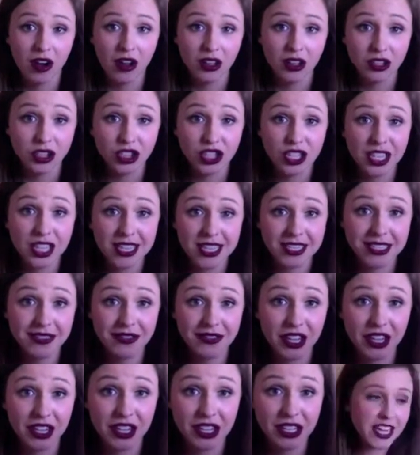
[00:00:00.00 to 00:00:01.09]
tall. She
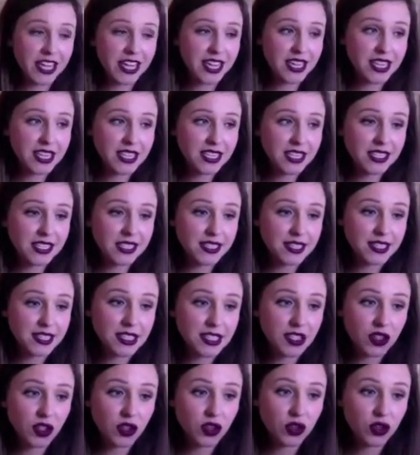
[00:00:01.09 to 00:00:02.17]

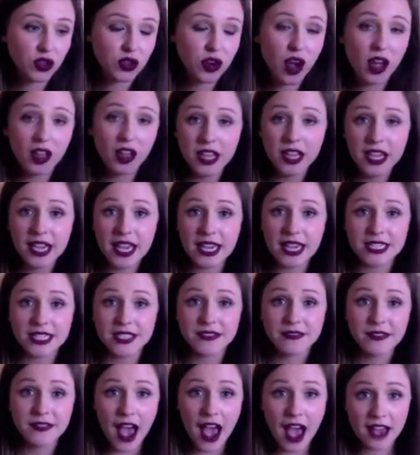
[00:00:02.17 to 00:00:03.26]
is
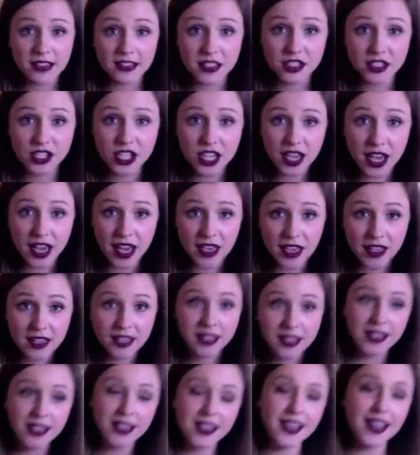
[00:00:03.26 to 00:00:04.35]
crawling as fast as she
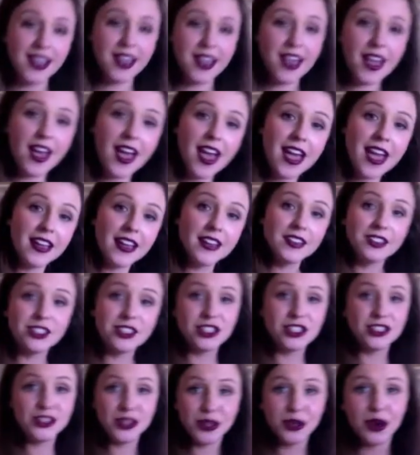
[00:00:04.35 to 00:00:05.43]
can,
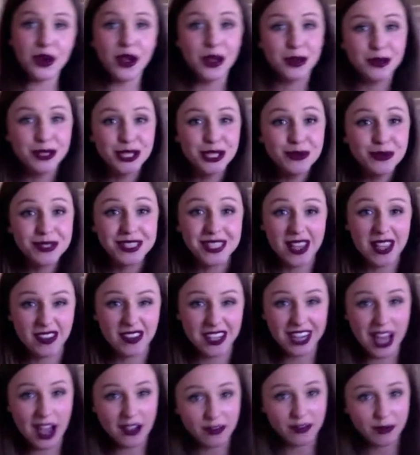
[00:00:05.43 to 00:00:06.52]
and she started crawling when she
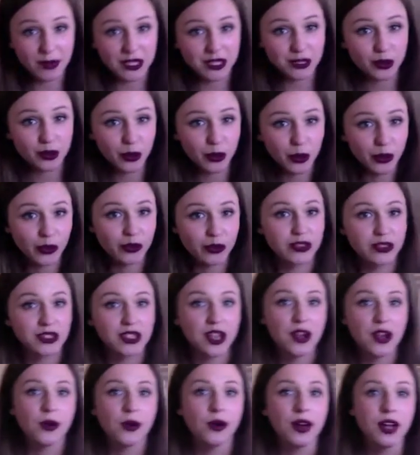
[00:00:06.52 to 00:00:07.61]
was 7.5 months
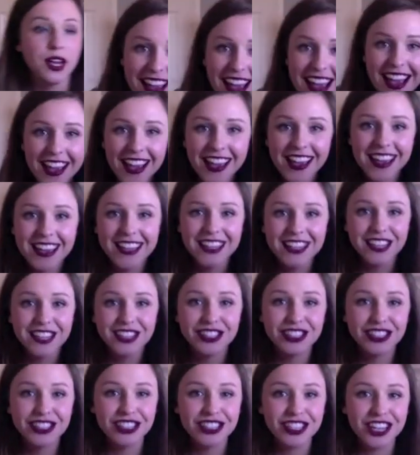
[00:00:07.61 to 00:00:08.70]
old.
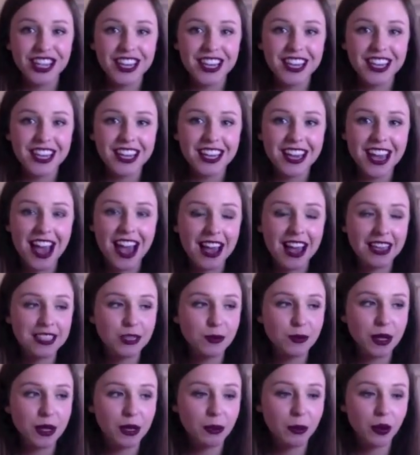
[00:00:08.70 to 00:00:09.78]
And she
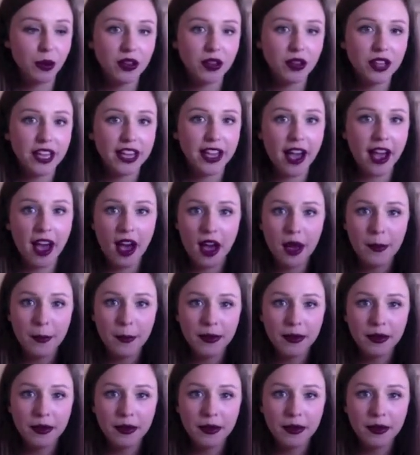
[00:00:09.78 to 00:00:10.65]
has been pulling